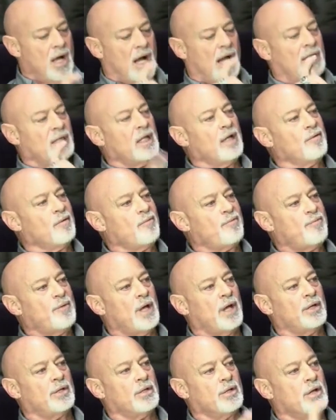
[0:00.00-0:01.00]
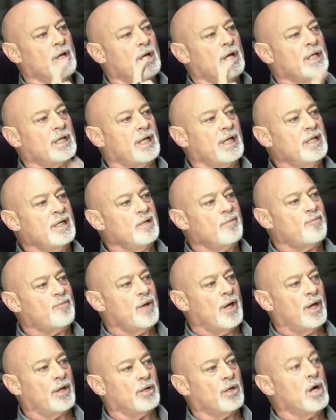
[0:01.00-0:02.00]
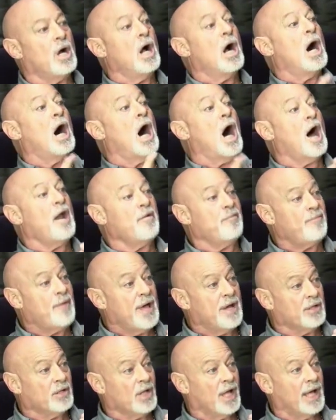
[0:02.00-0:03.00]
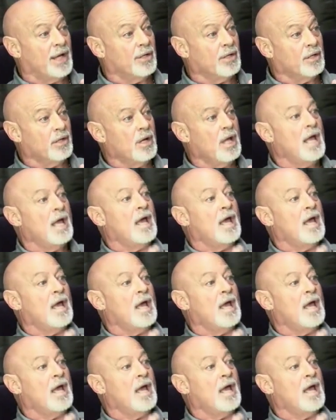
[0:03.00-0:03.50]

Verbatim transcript: Liver failure, kidney failure, on a ventilator,